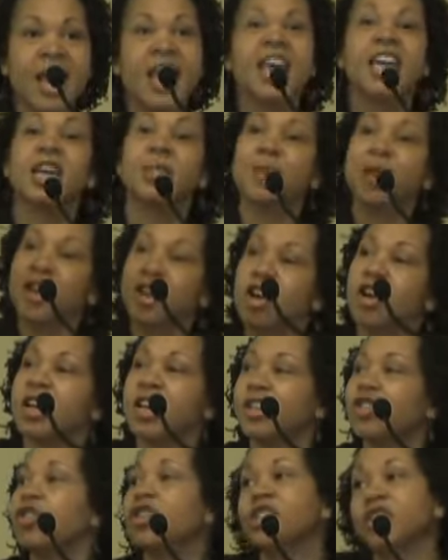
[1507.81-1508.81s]
He could have been
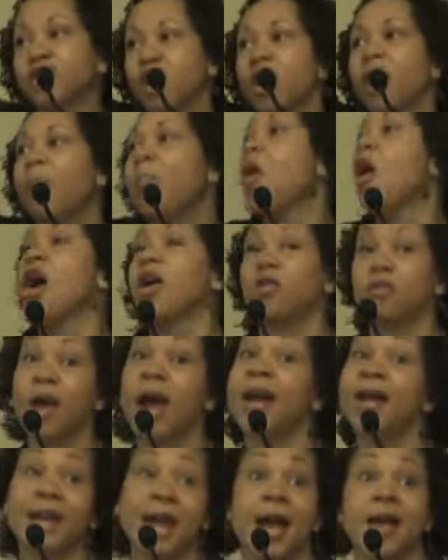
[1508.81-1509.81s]
looking at you because you know the park
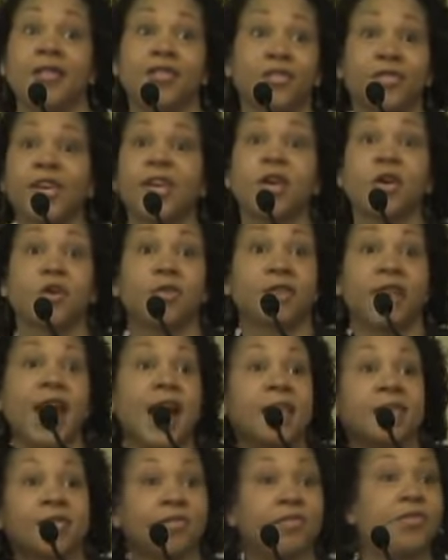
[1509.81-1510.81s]
right down the street on
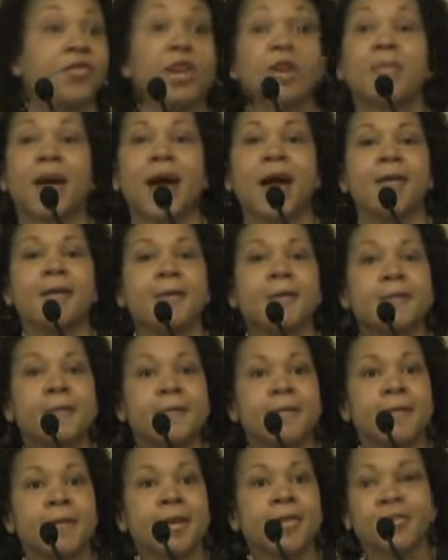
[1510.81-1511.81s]
9th and Fremont.
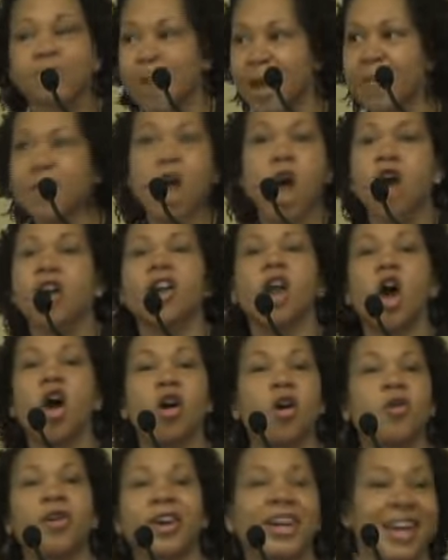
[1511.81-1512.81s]
He's, maybe y'all could
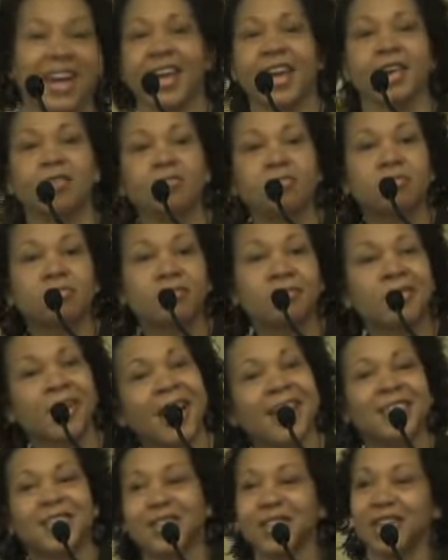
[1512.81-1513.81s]
all go kick it.
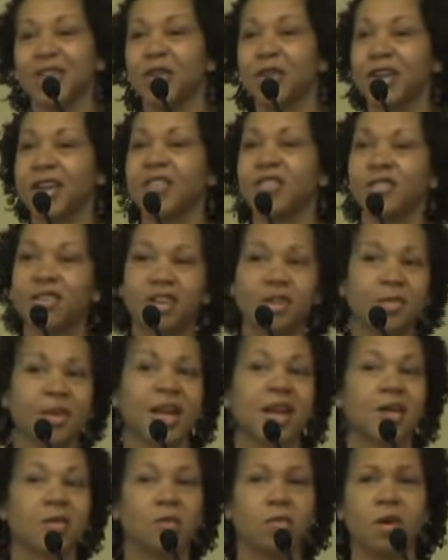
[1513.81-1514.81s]
Right? So the little kids are looking
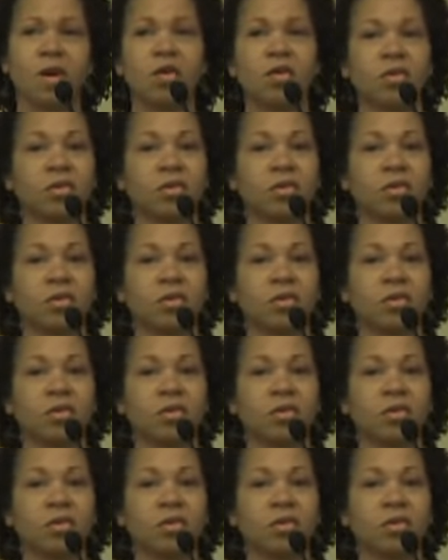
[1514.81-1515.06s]
at me like, whoa.